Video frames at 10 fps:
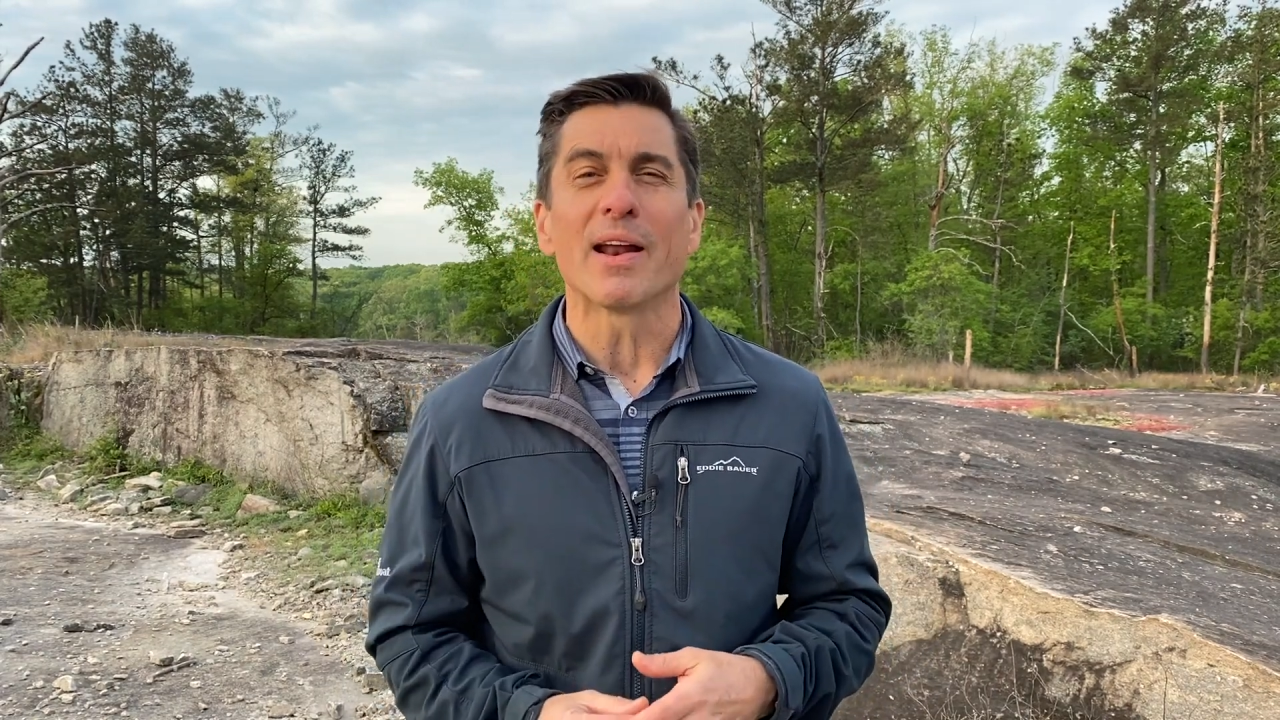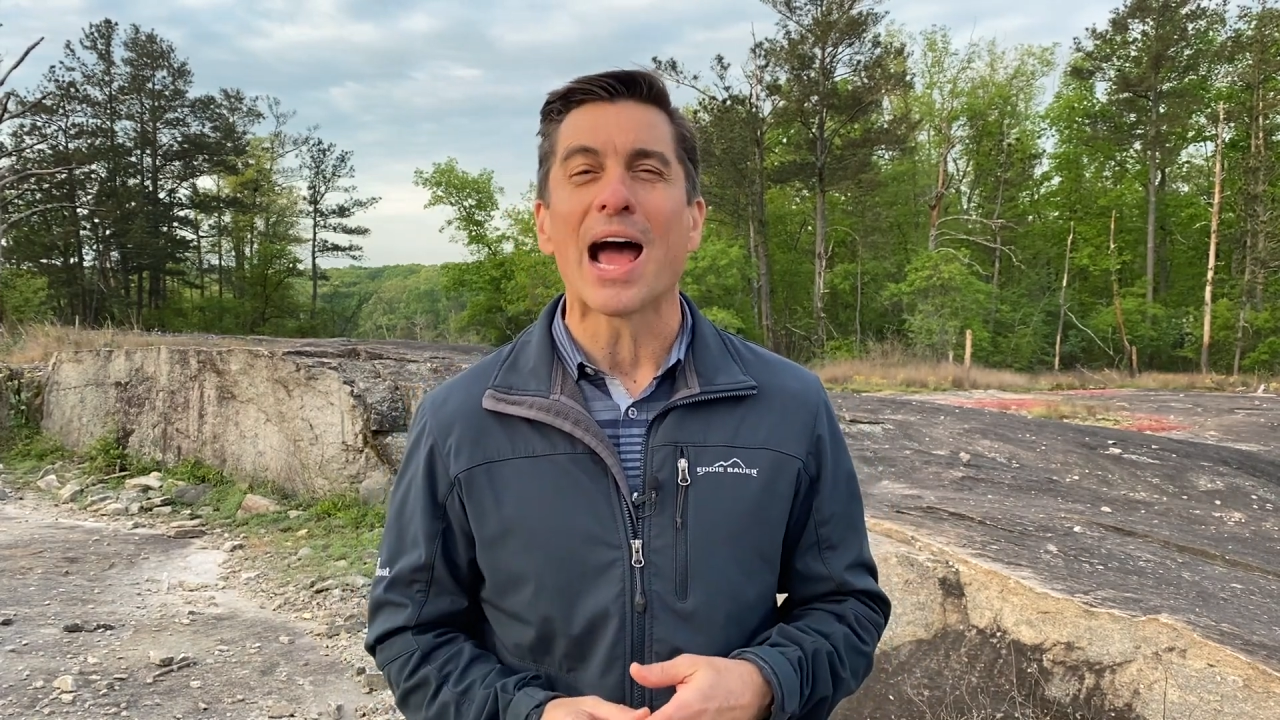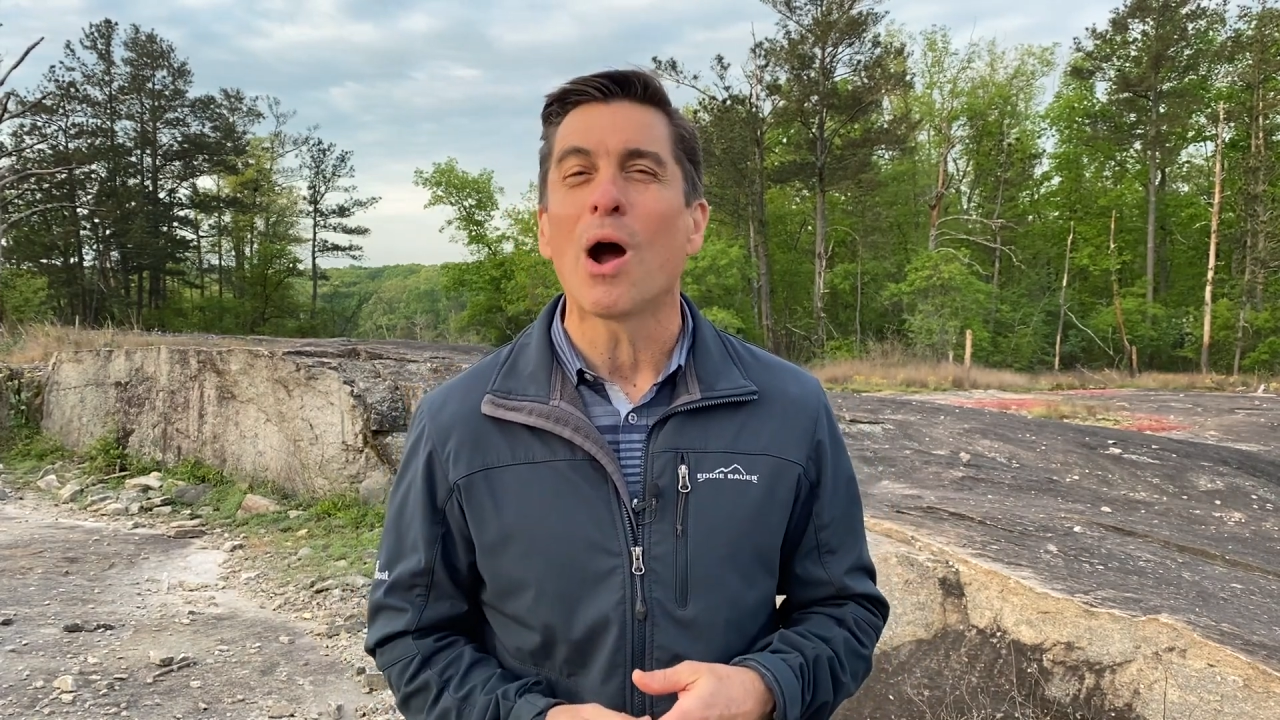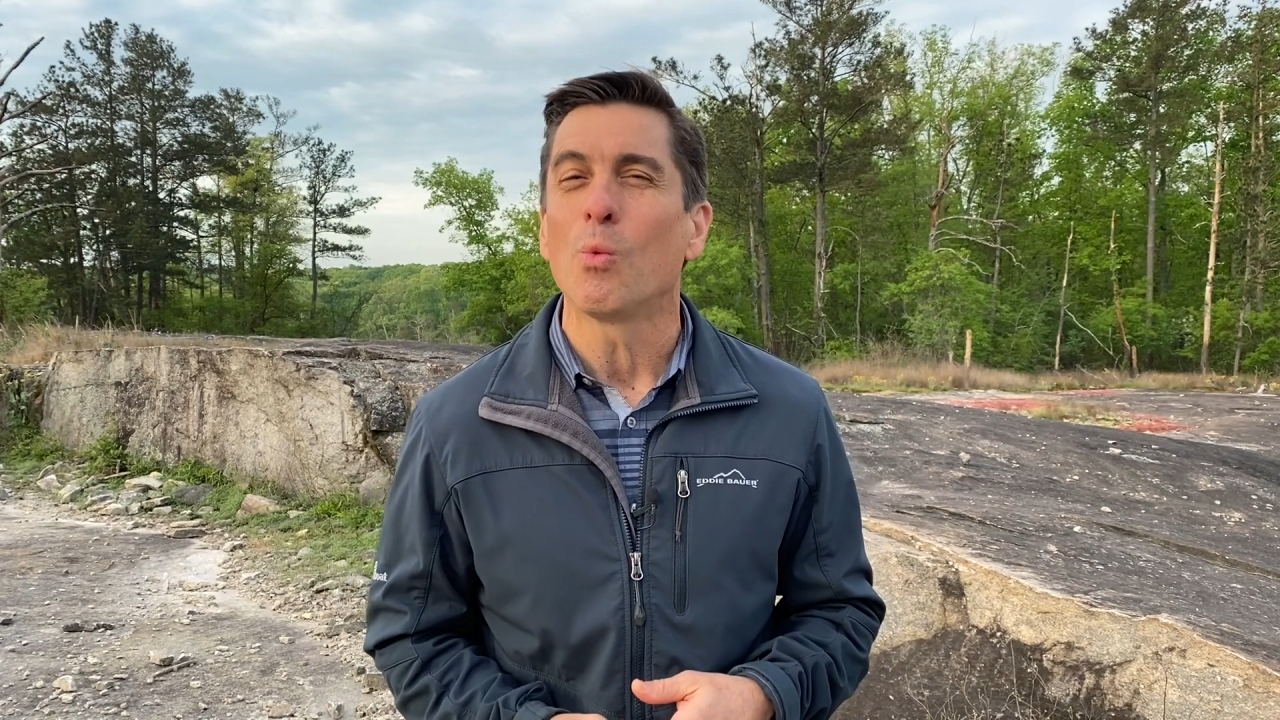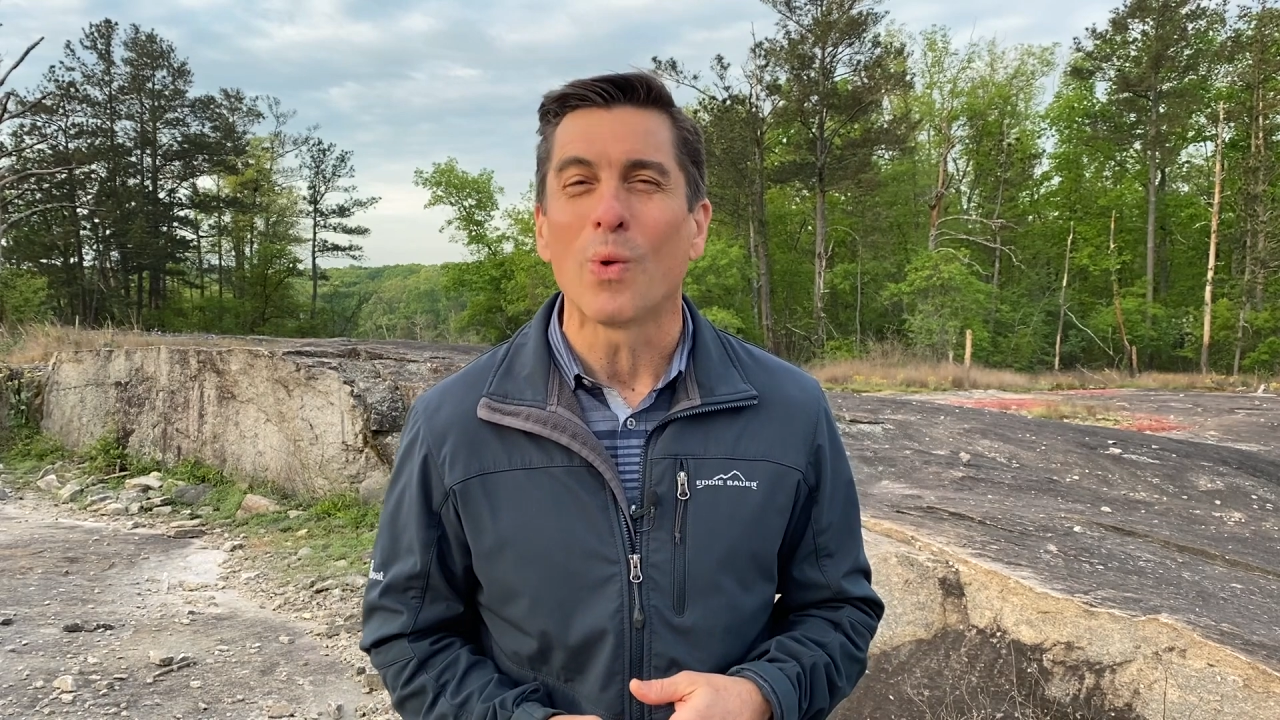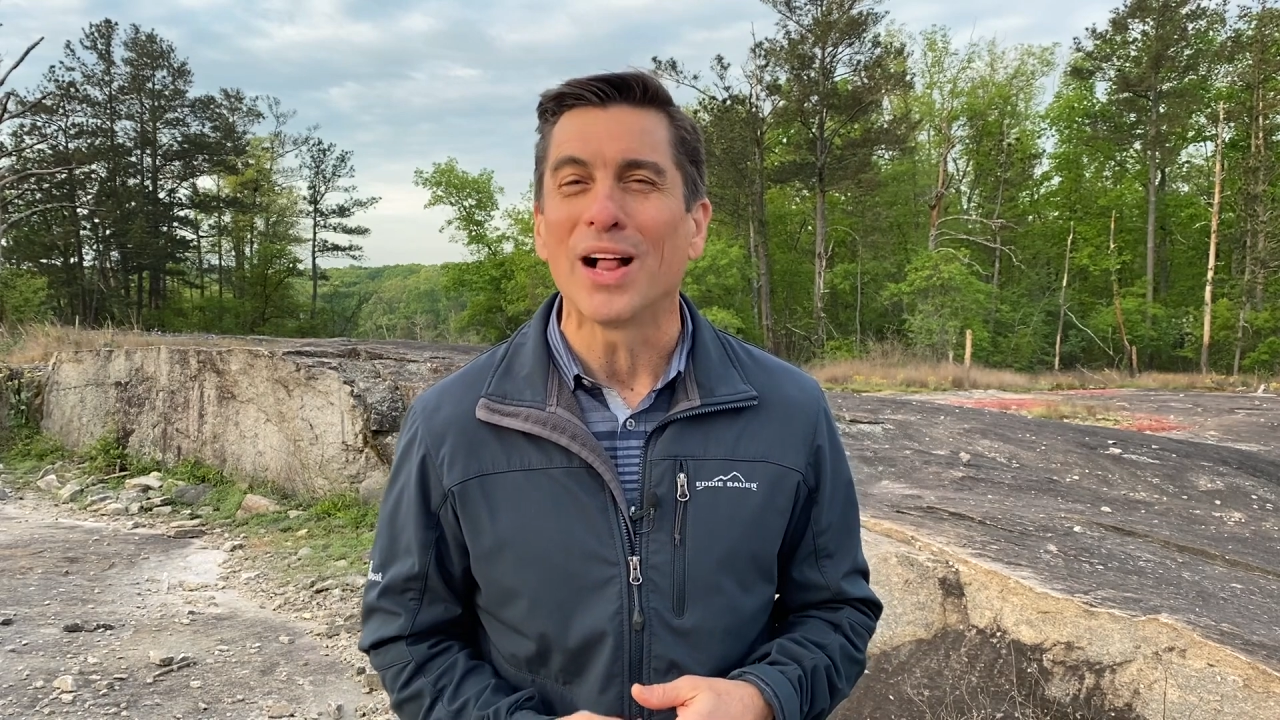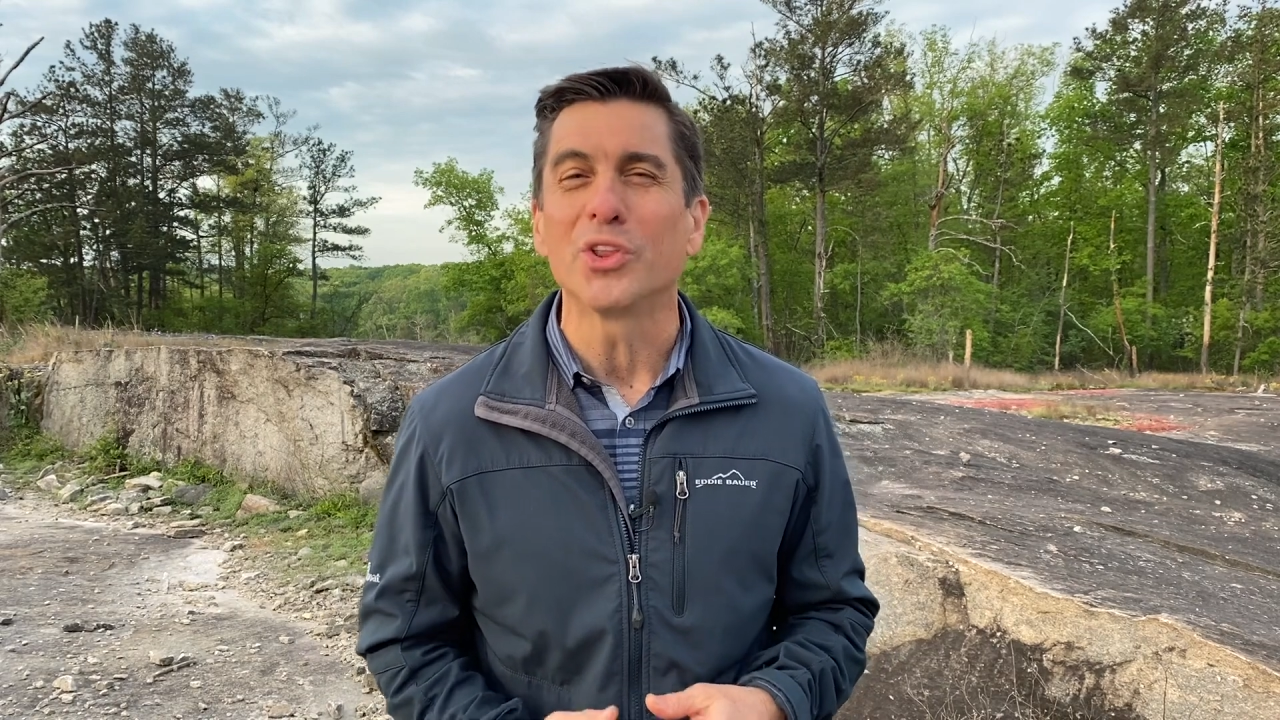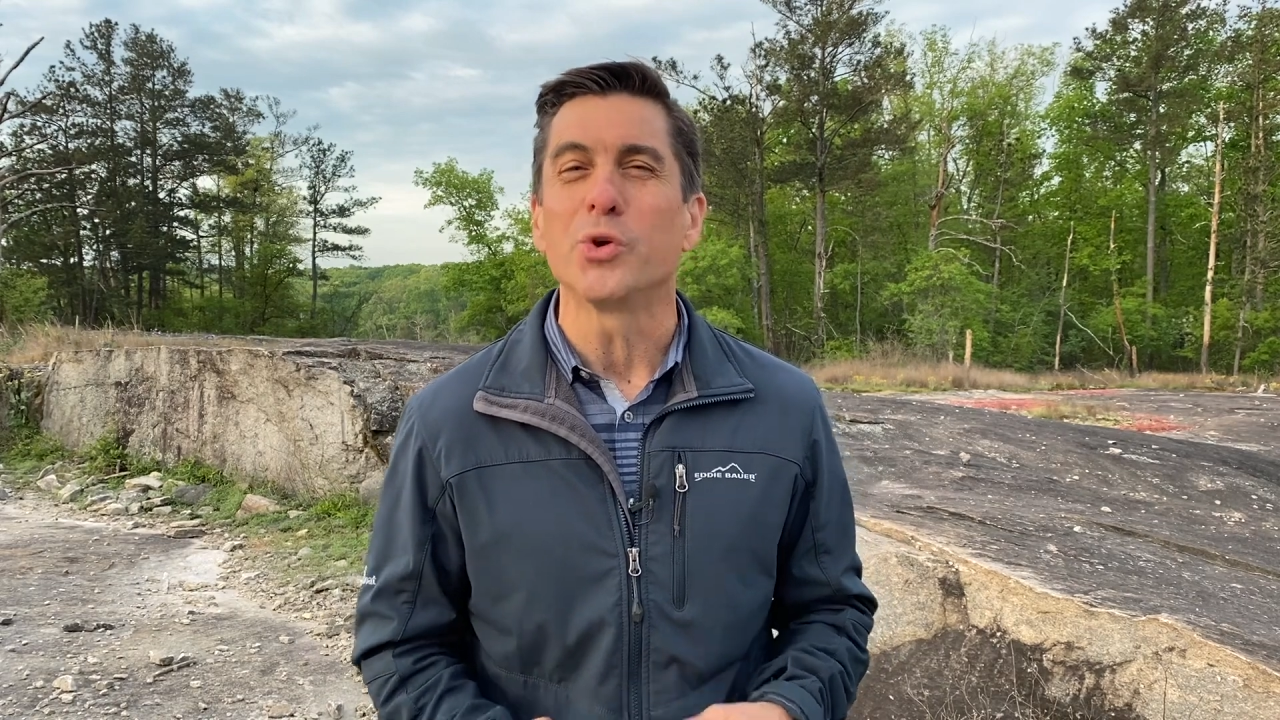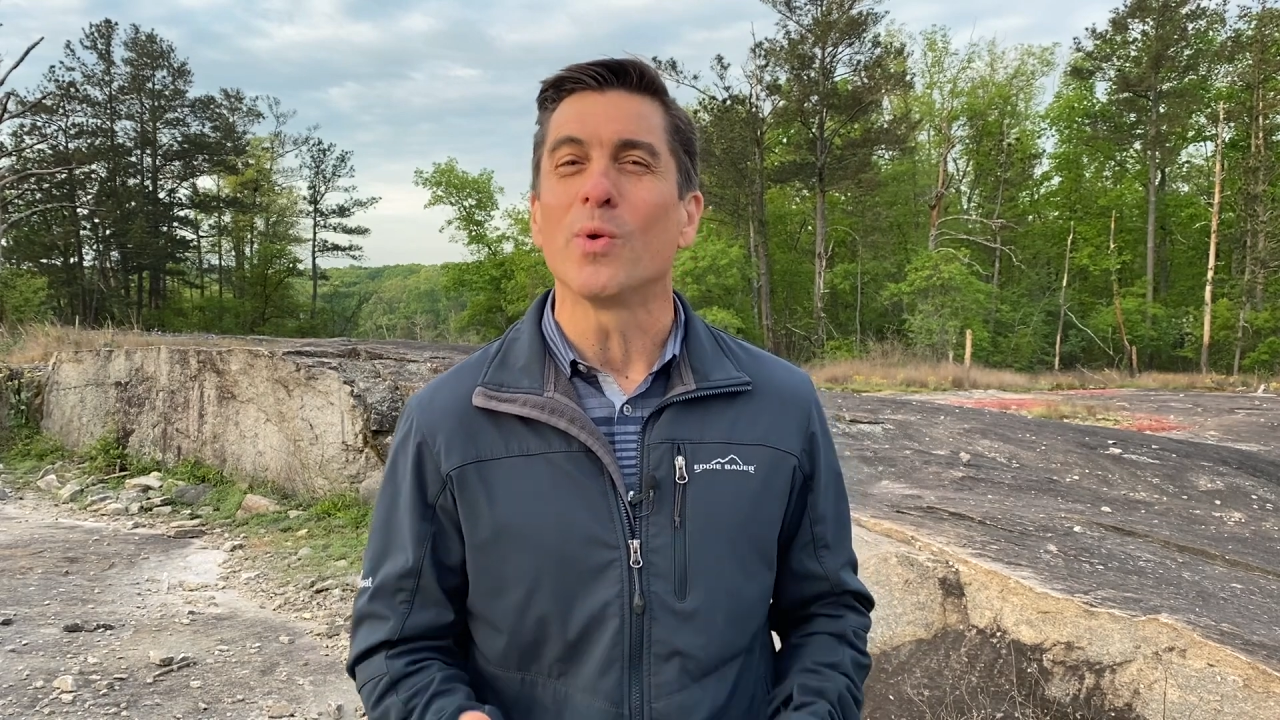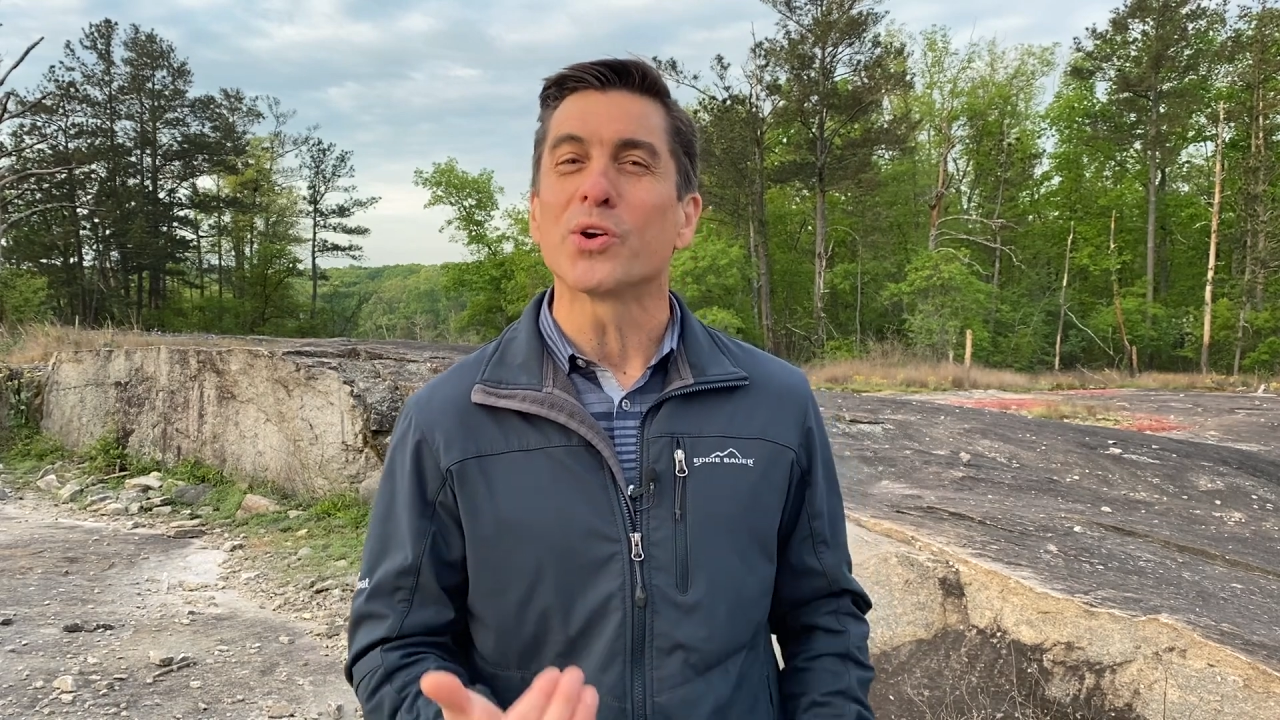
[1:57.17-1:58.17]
how well you